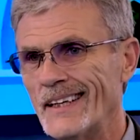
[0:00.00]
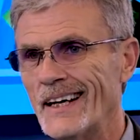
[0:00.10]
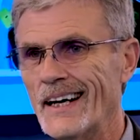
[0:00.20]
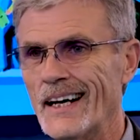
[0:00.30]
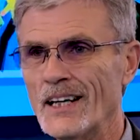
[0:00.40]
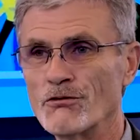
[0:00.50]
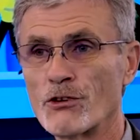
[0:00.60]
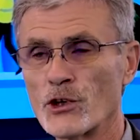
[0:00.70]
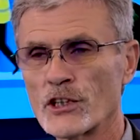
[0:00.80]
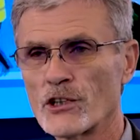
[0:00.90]
uh,
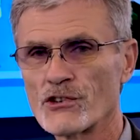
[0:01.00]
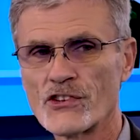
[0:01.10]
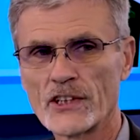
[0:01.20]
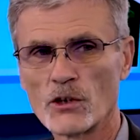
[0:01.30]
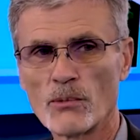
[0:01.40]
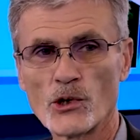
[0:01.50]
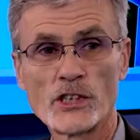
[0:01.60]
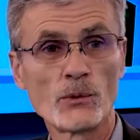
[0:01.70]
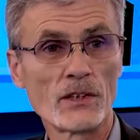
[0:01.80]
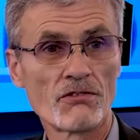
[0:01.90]
verticals that are
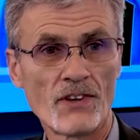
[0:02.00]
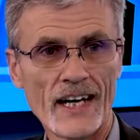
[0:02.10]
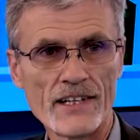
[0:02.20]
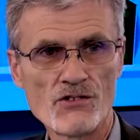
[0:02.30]
emerging with five